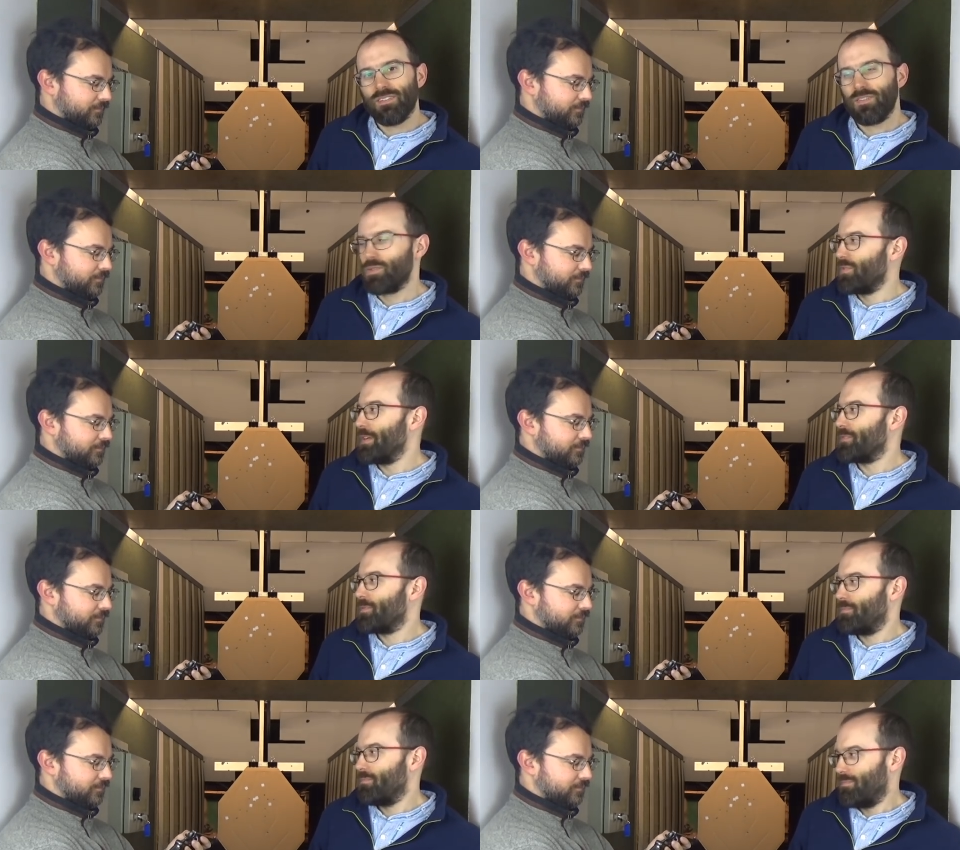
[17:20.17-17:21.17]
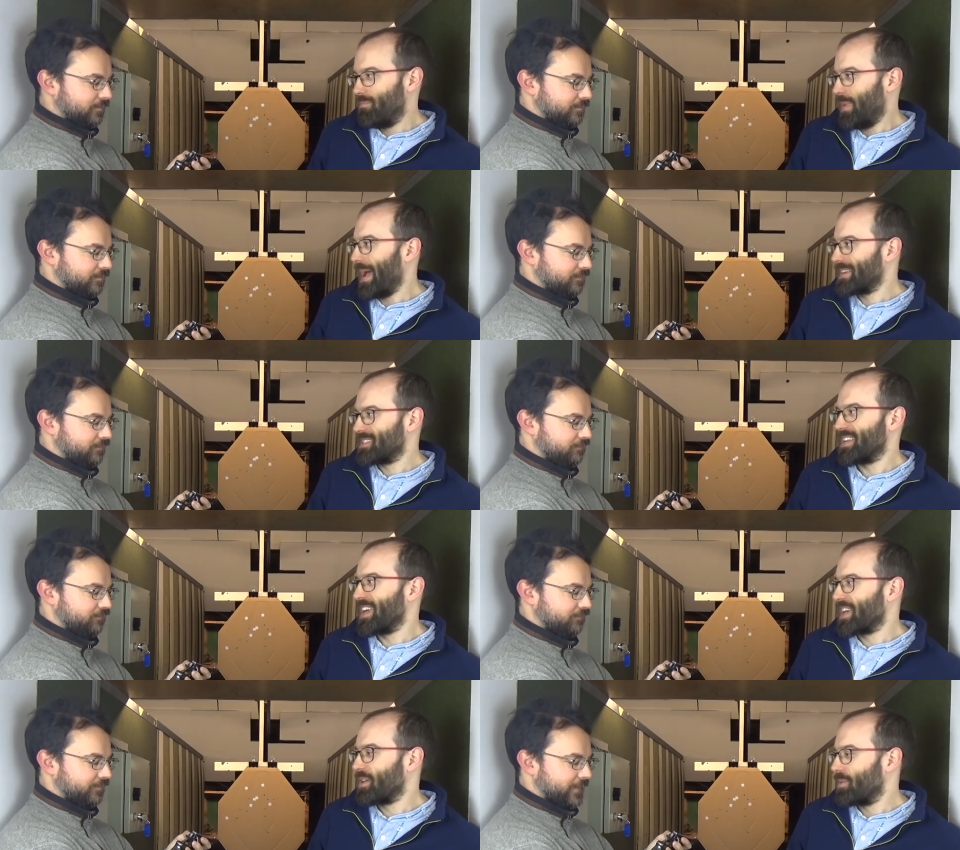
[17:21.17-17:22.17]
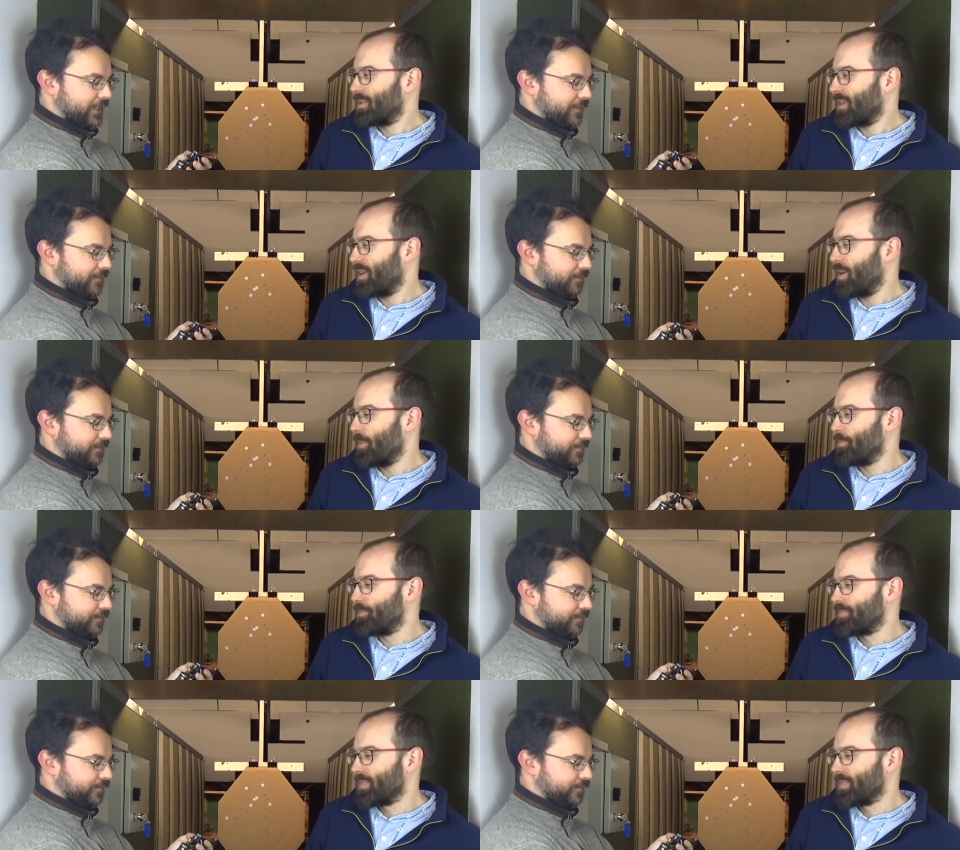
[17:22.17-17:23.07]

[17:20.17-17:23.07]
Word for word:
Speaker 1: It's a Renf bang stick. Yeah. Um,